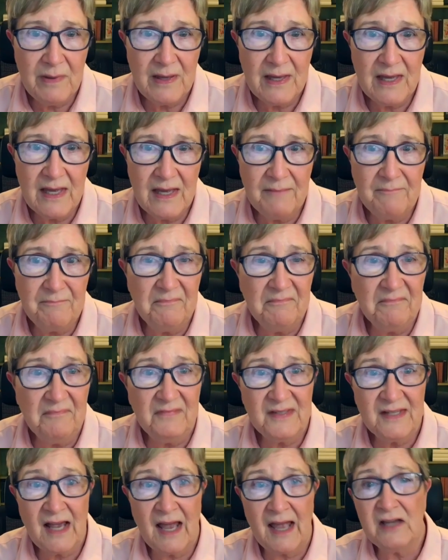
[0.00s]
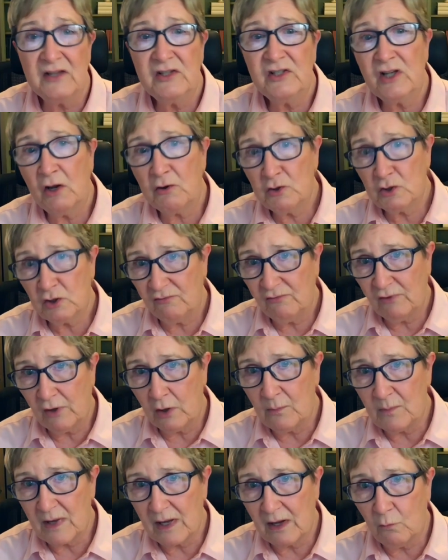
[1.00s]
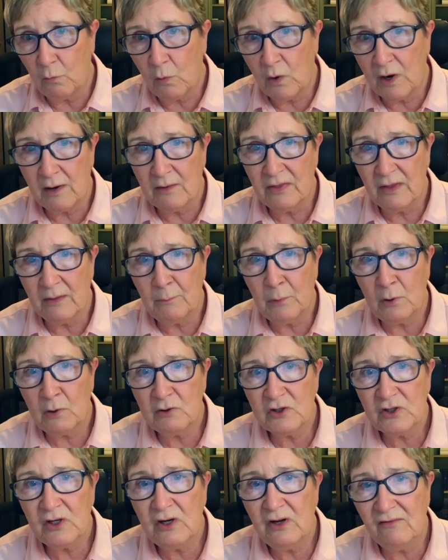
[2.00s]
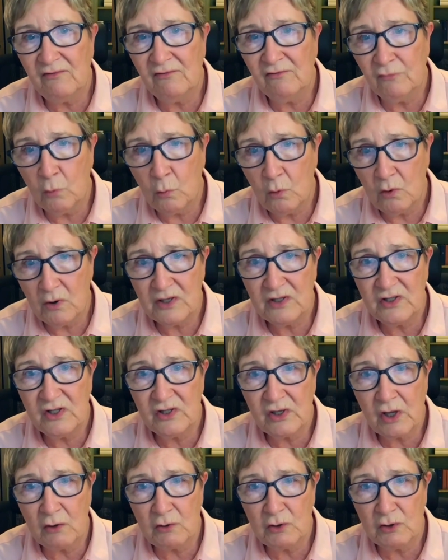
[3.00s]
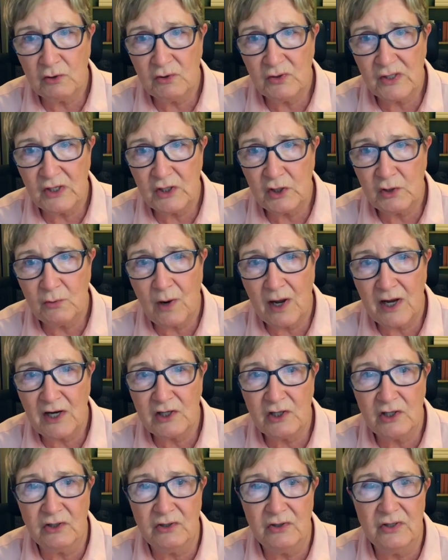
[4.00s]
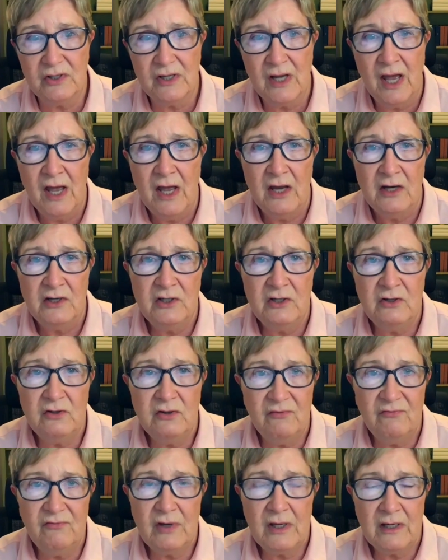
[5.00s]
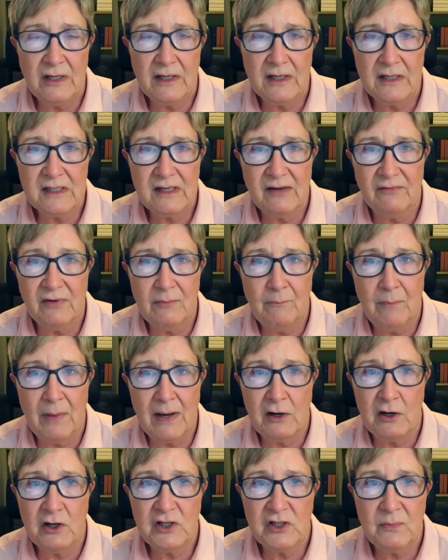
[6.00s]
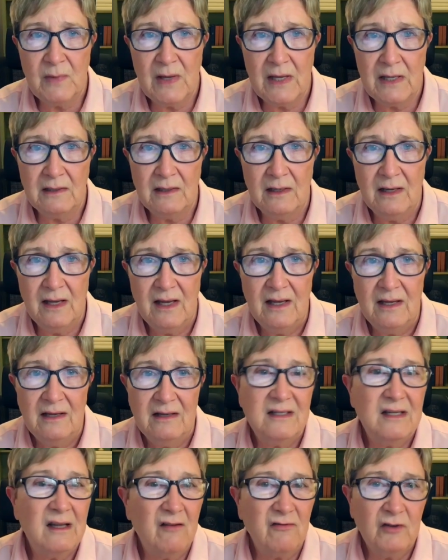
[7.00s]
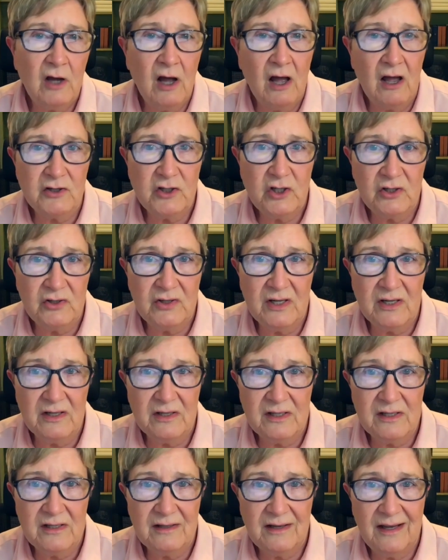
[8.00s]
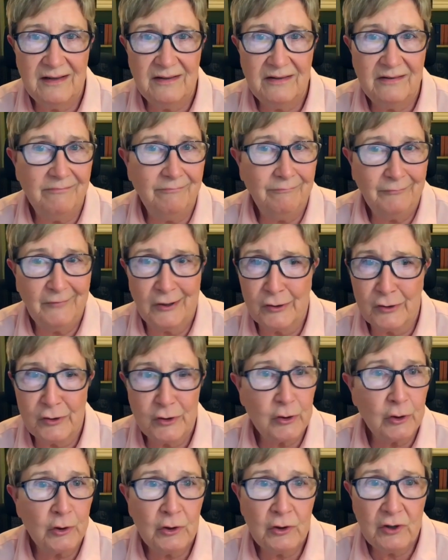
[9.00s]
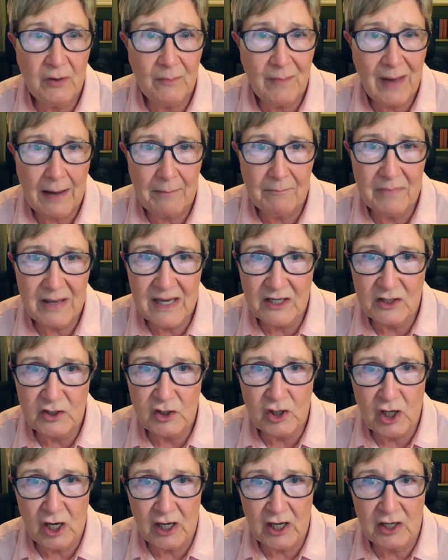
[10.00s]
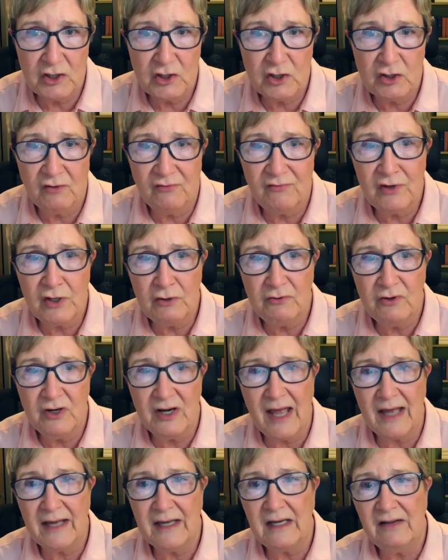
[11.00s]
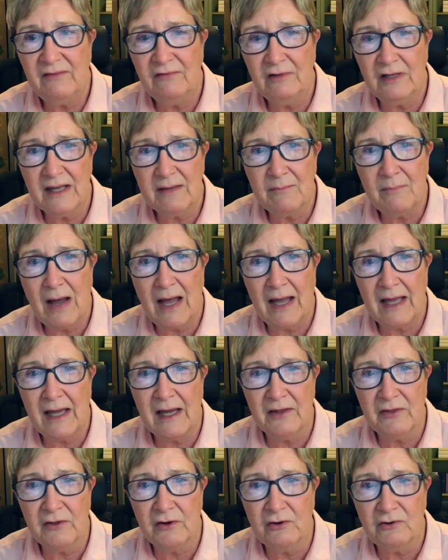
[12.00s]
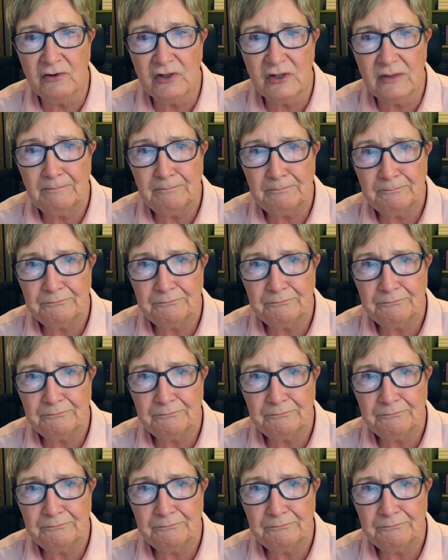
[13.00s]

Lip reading: be, say, a social phobia, where the person avoids social situations due to feelings of embarrassment, self-consciousness, and concern about being judged or viewed negatively by others.